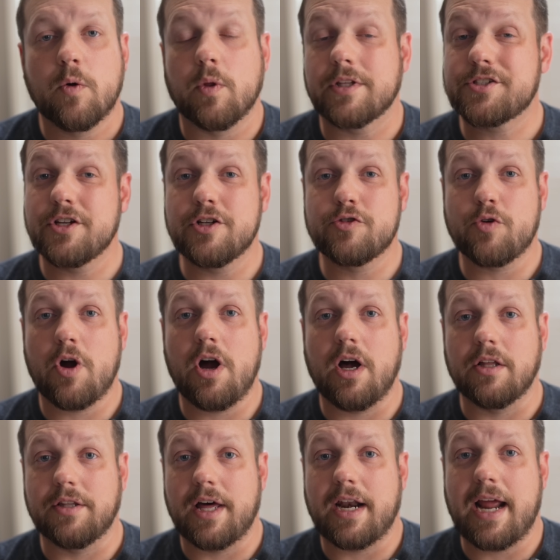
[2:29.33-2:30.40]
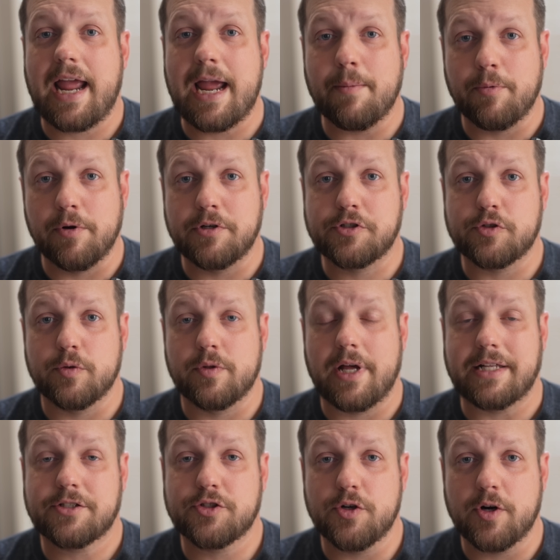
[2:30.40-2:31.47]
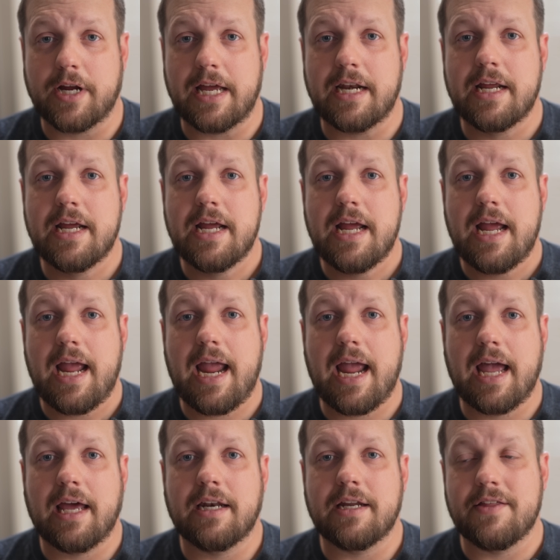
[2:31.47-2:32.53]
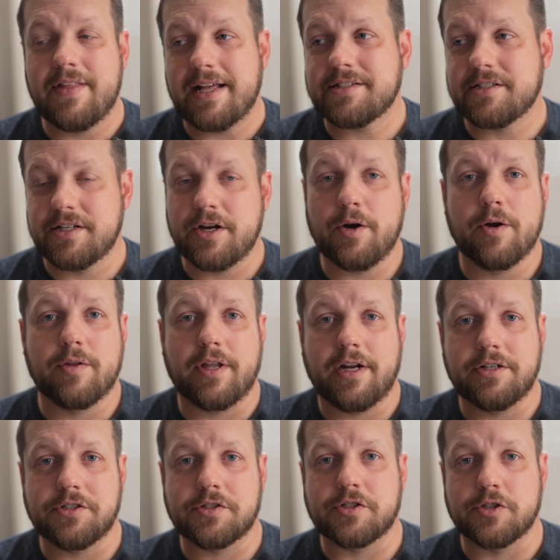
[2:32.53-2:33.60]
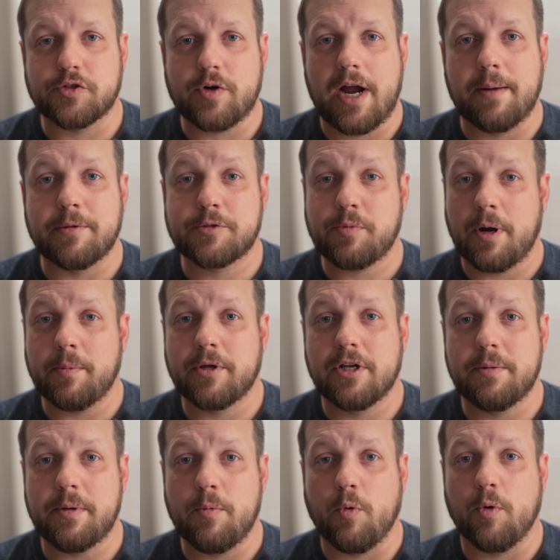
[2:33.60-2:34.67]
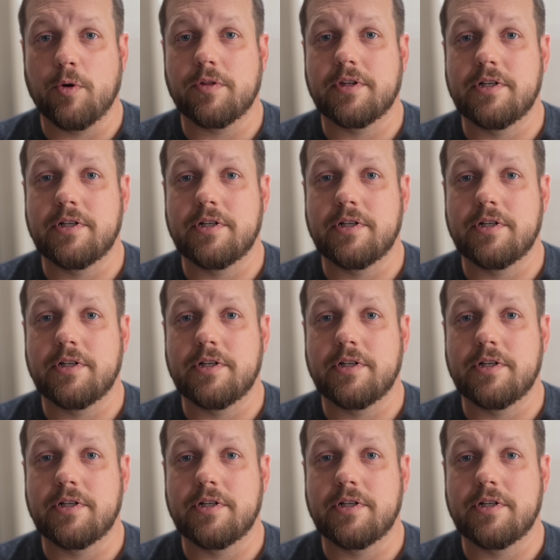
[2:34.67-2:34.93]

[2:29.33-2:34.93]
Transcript: well, it's going to draw a lot of amperage through that circuit. And in that scenario that I just described, it's probably going to be more